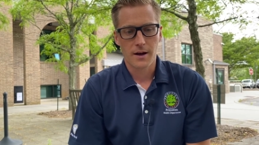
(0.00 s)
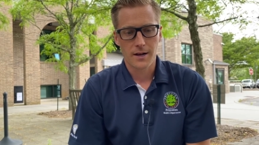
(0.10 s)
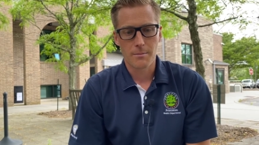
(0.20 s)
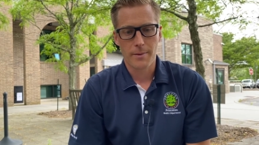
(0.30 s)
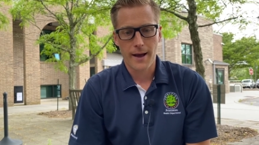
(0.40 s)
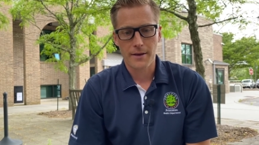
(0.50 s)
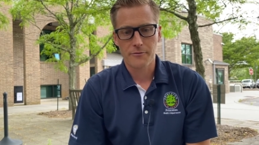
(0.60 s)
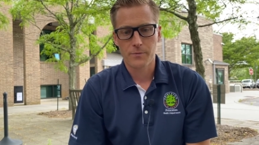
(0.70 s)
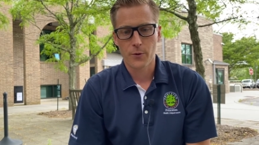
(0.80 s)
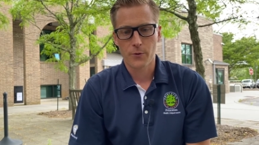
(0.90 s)
combat
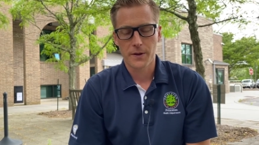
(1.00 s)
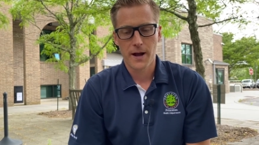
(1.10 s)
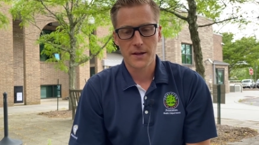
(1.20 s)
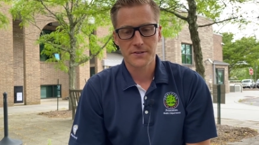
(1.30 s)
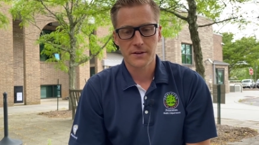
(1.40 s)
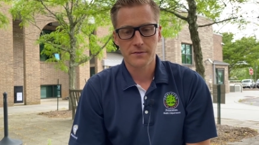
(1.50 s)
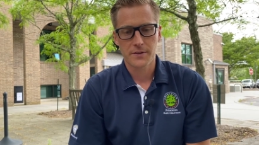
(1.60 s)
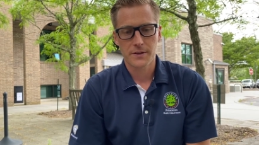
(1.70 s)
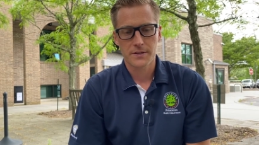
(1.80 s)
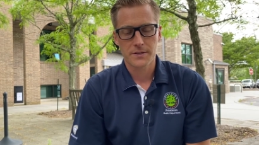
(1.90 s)
from the early onset of
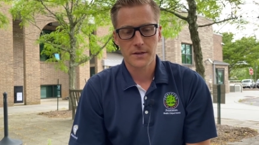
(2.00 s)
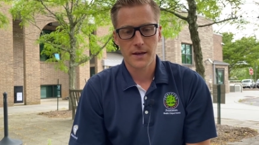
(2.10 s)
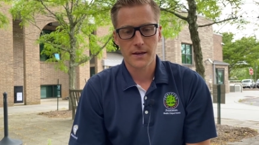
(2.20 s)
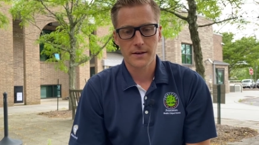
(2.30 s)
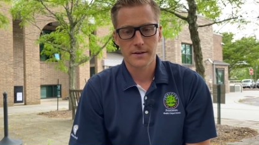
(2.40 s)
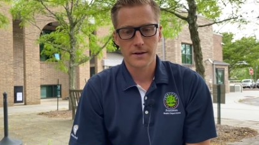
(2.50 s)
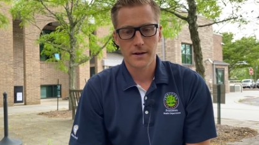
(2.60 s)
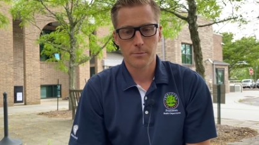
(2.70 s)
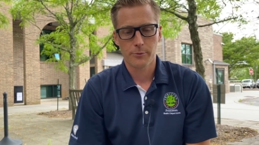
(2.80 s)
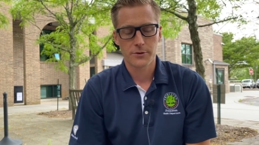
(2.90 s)
this, and
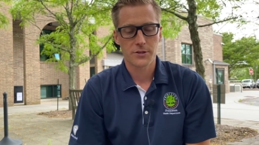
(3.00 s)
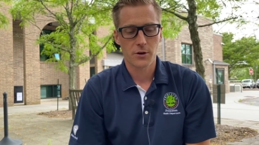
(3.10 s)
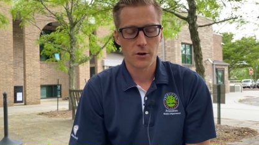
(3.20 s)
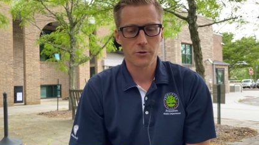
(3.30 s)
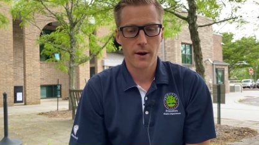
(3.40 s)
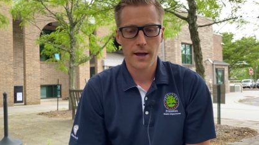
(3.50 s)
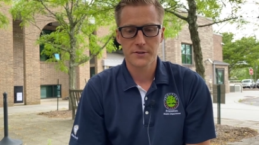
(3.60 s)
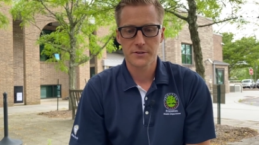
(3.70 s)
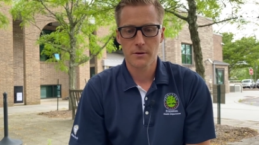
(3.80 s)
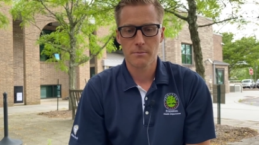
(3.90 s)
Princeton also had
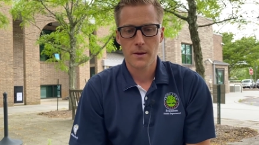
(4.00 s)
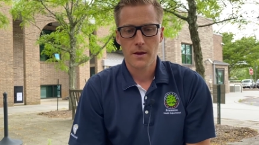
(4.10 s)
some